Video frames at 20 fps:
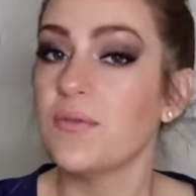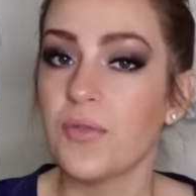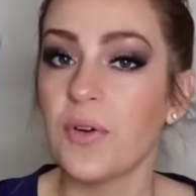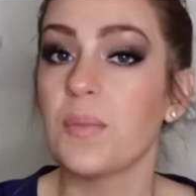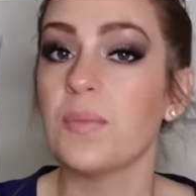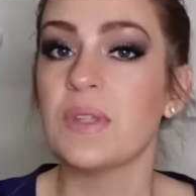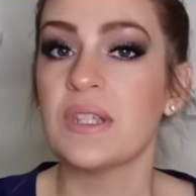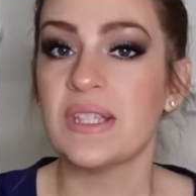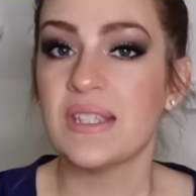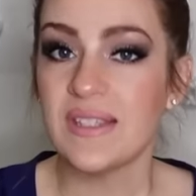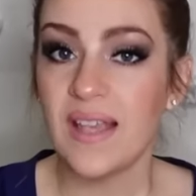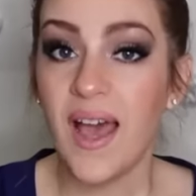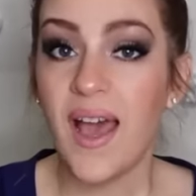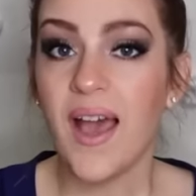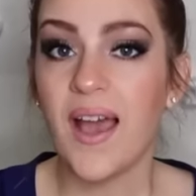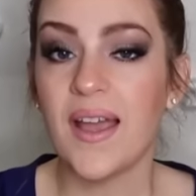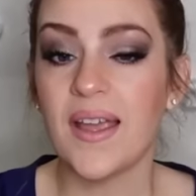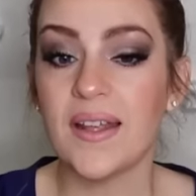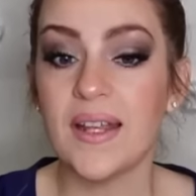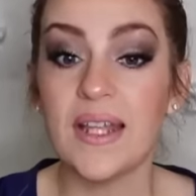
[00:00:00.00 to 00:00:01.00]
from the
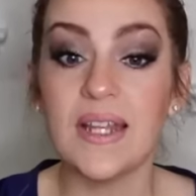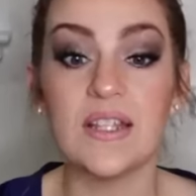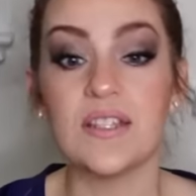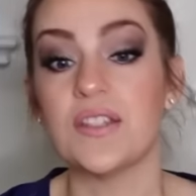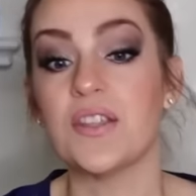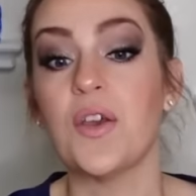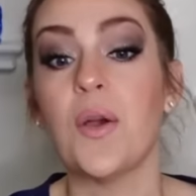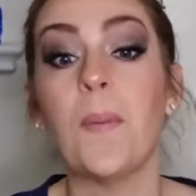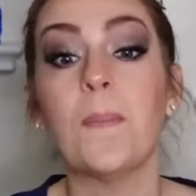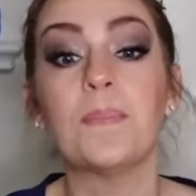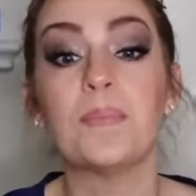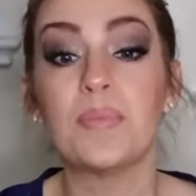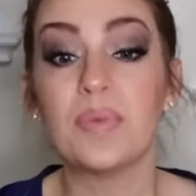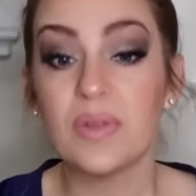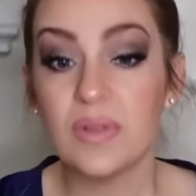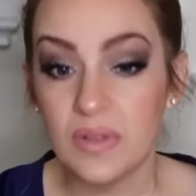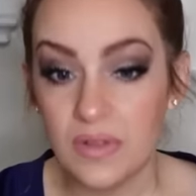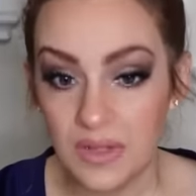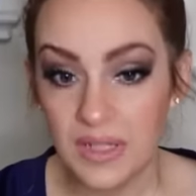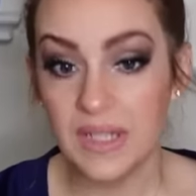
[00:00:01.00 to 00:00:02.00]
side, it is
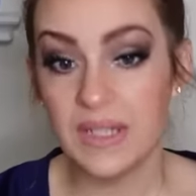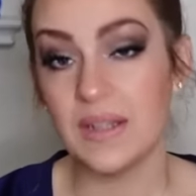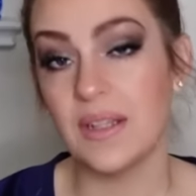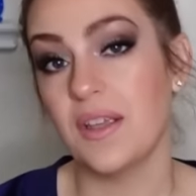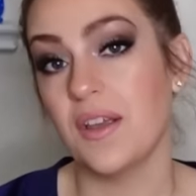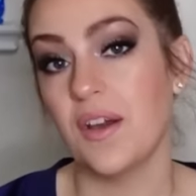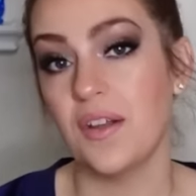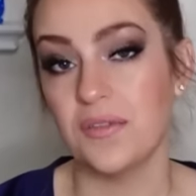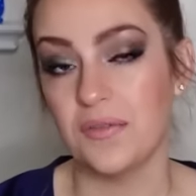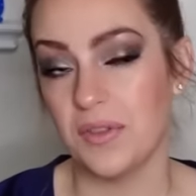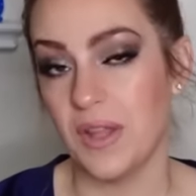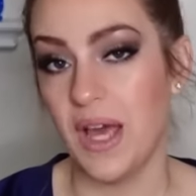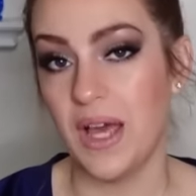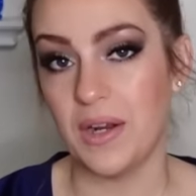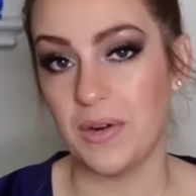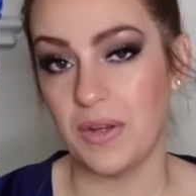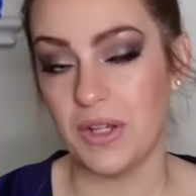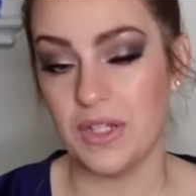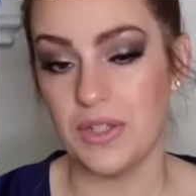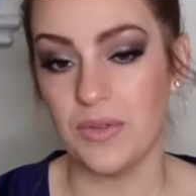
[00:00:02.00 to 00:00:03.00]
completely
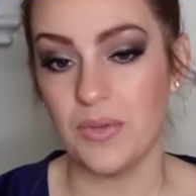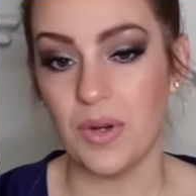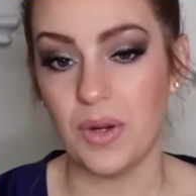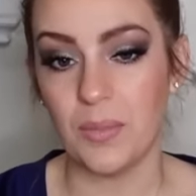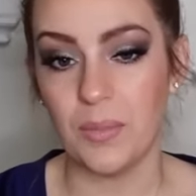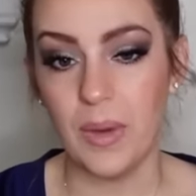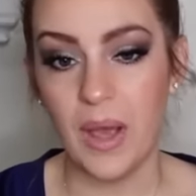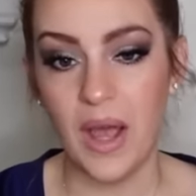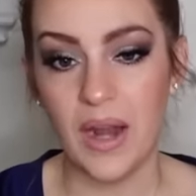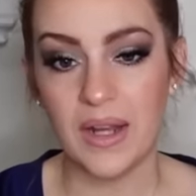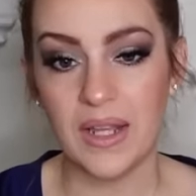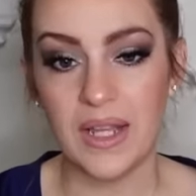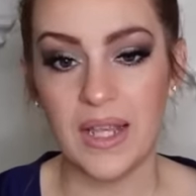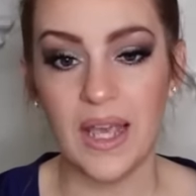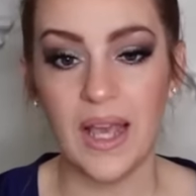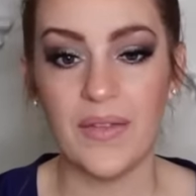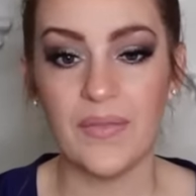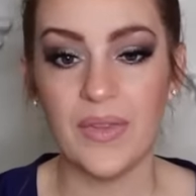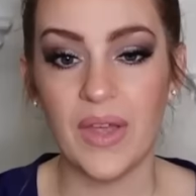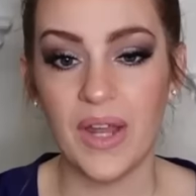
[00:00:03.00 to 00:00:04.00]
unflattering to her body,
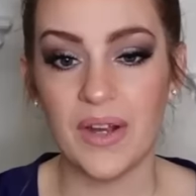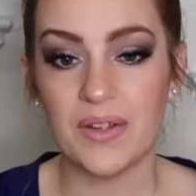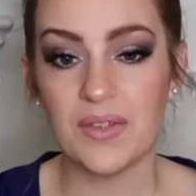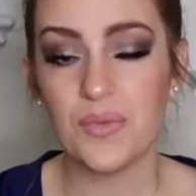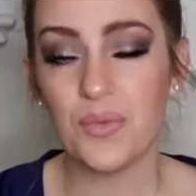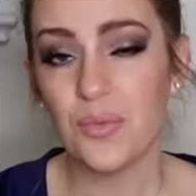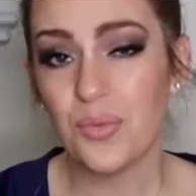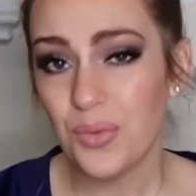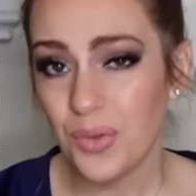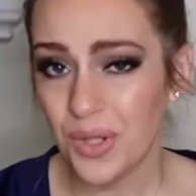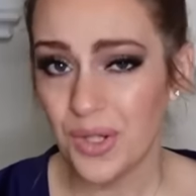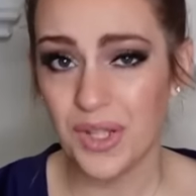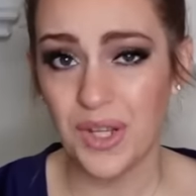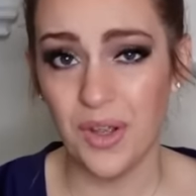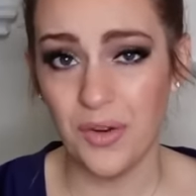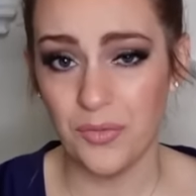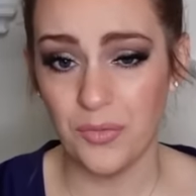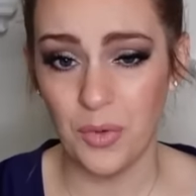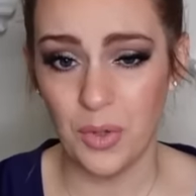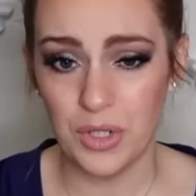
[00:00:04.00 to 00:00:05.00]
and that is really
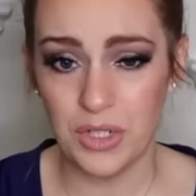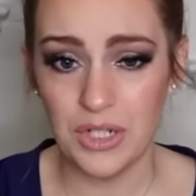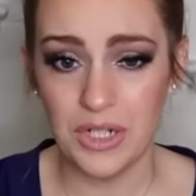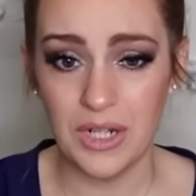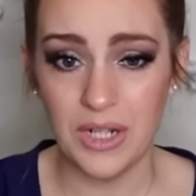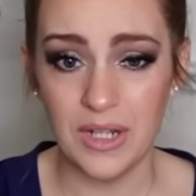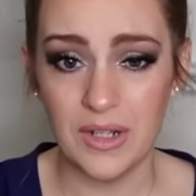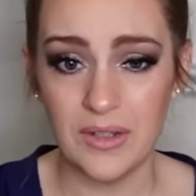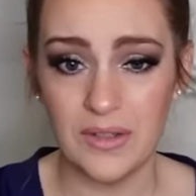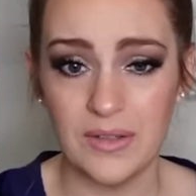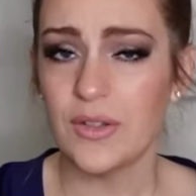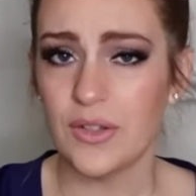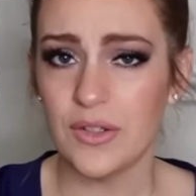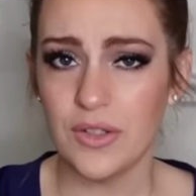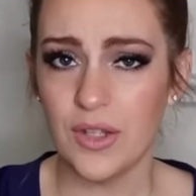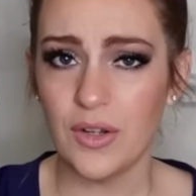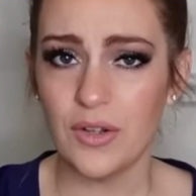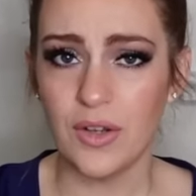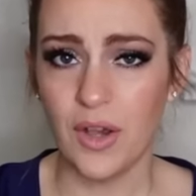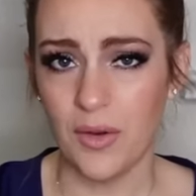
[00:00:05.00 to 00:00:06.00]
unfortunate. It looks
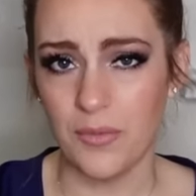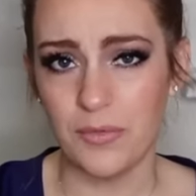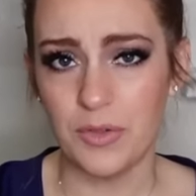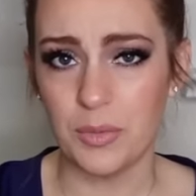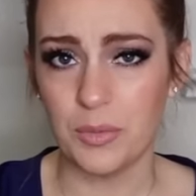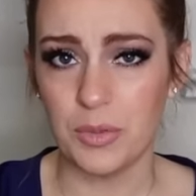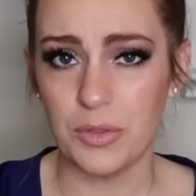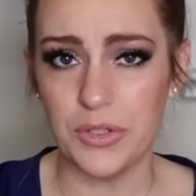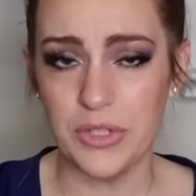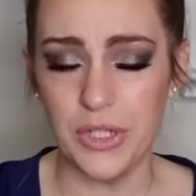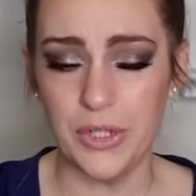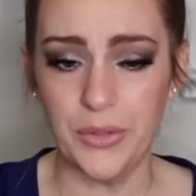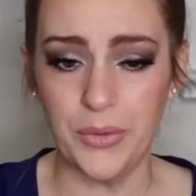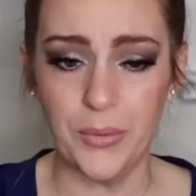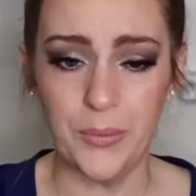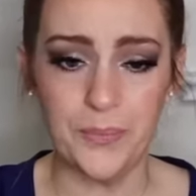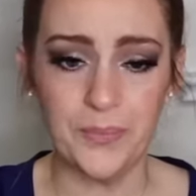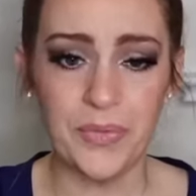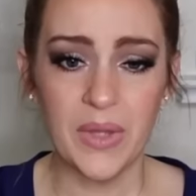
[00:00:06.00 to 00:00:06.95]
uncomfortable too.